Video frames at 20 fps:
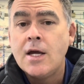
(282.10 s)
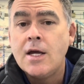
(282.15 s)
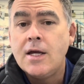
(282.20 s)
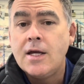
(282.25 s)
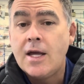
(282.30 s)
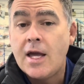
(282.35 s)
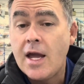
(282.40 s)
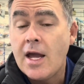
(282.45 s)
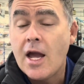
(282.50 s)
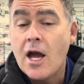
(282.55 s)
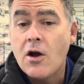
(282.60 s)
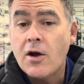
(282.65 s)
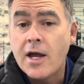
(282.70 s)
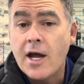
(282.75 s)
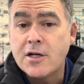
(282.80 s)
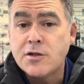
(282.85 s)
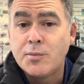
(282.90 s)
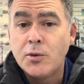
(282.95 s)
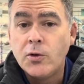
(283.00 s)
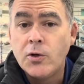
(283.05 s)
Can go and
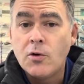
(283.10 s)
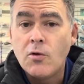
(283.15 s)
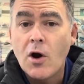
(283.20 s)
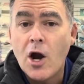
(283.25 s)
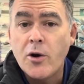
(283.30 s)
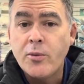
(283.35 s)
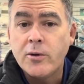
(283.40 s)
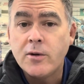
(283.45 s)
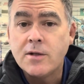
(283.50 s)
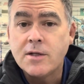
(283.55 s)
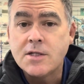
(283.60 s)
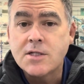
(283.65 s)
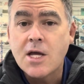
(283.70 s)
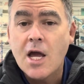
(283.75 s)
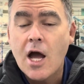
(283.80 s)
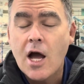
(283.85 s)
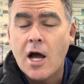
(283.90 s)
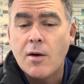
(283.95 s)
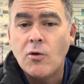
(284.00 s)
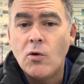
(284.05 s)
catch blue groper in this
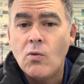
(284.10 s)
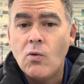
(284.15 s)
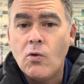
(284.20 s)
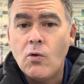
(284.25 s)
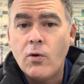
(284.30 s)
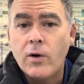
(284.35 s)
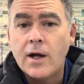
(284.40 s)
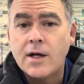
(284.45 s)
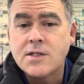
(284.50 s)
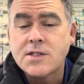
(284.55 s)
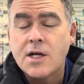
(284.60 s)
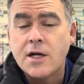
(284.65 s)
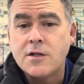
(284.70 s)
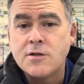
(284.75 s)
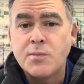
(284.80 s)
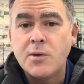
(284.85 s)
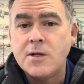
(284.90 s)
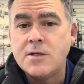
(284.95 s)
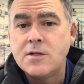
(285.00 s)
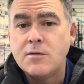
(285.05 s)
calmer water, so
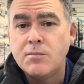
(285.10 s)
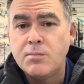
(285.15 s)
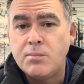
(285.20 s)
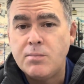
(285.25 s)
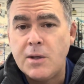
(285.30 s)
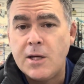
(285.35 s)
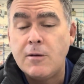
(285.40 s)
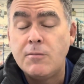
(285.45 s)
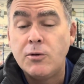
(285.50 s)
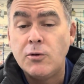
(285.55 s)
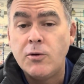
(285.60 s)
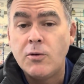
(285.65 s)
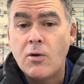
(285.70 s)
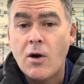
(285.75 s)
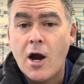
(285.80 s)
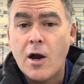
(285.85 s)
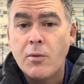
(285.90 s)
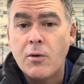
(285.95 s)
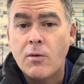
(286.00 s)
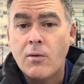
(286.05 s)
there's been some big blue
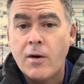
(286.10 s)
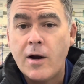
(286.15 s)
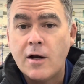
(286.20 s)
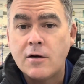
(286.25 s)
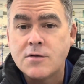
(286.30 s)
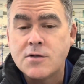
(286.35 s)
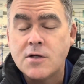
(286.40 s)
groper around.